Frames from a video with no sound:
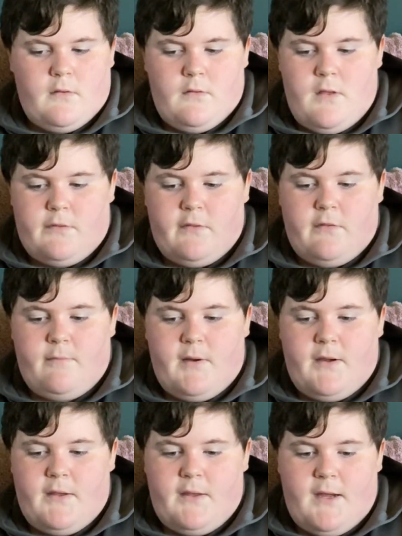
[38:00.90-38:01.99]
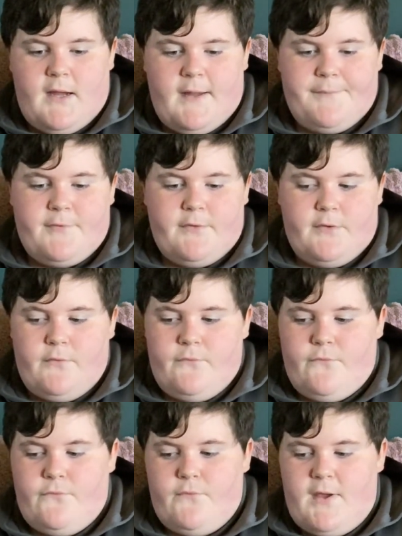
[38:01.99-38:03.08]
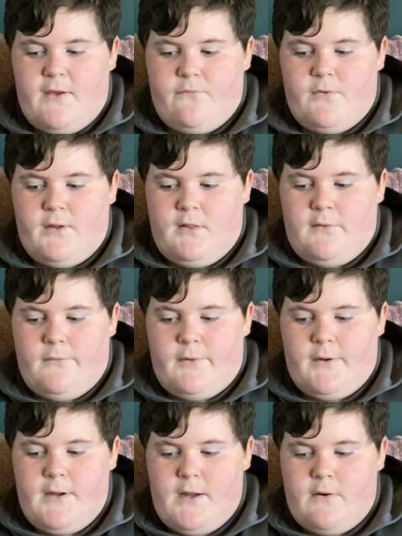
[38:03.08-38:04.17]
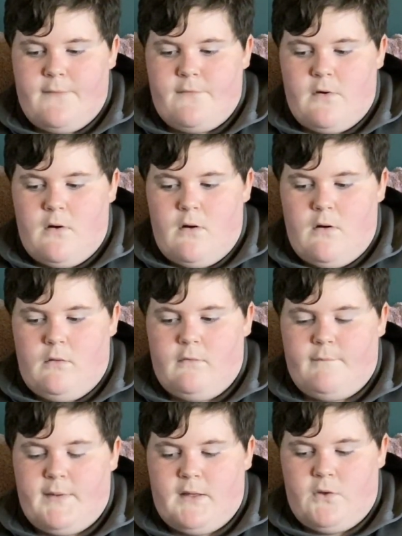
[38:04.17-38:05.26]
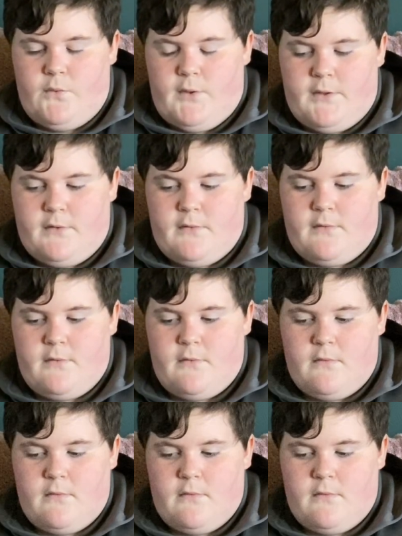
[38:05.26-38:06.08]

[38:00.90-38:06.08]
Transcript: This is my absolute favorite lure out of all of my lures.